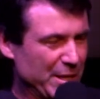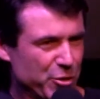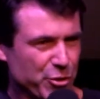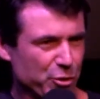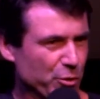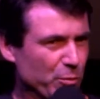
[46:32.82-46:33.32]

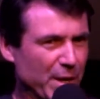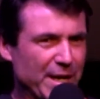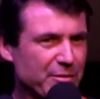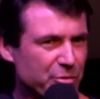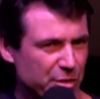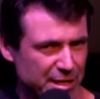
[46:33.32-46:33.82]
through
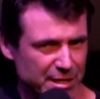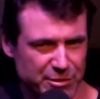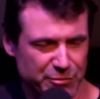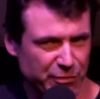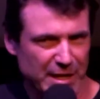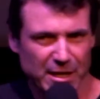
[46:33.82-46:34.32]
whatever it is,
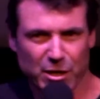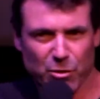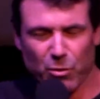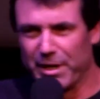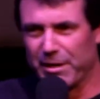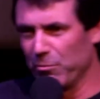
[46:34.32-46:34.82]
fear,
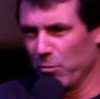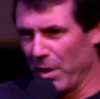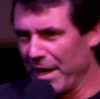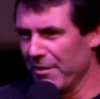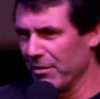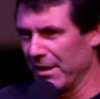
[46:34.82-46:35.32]

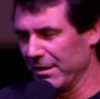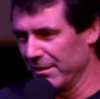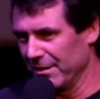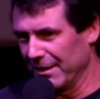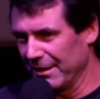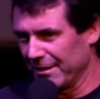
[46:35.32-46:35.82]
whatever,
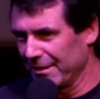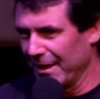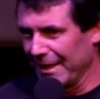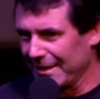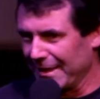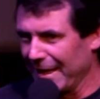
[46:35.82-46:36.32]

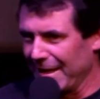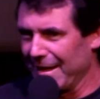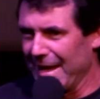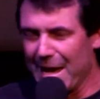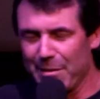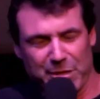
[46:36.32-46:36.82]
it can
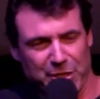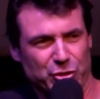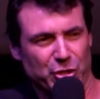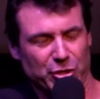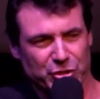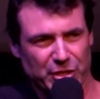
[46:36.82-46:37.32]
hem a
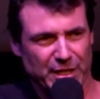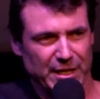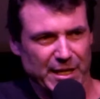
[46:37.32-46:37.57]
church in,